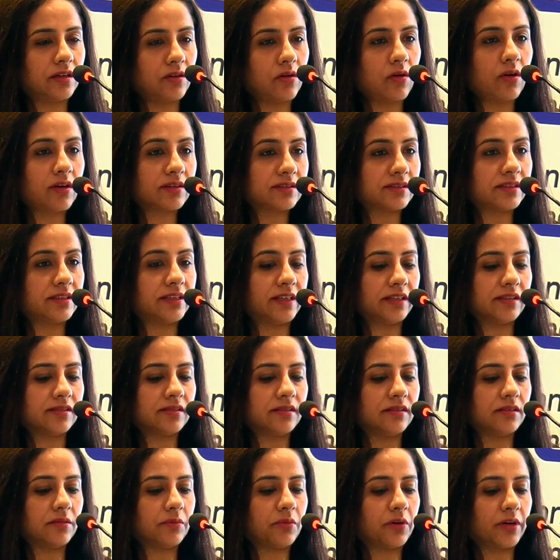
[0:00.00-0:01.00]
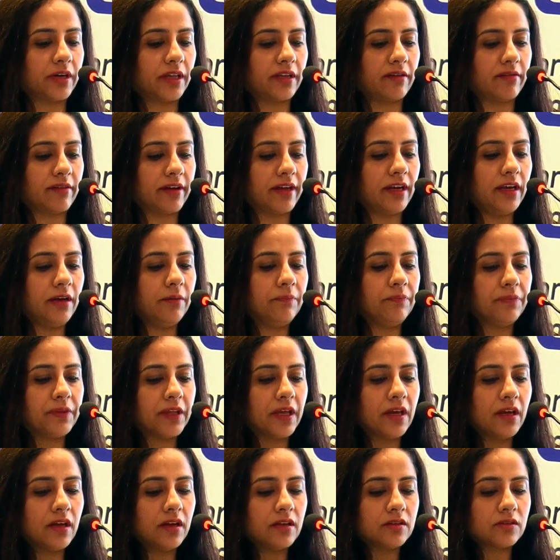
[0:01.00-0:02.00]
oxidants in the body, right?
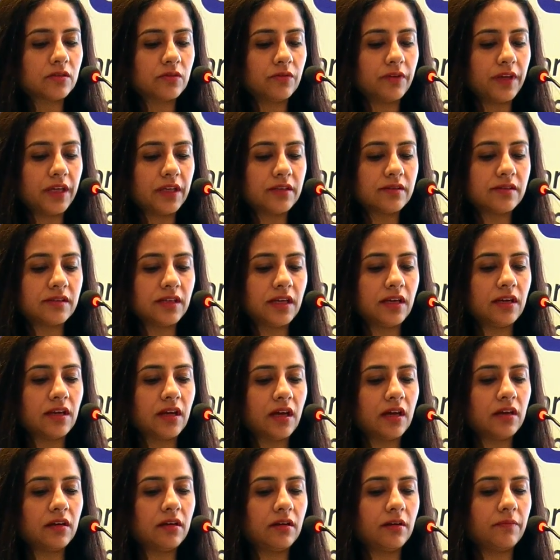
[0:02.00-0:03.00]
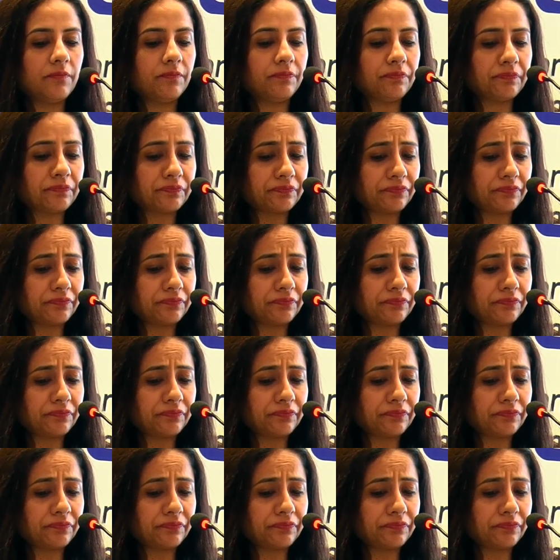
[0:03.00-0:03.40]
So we can see that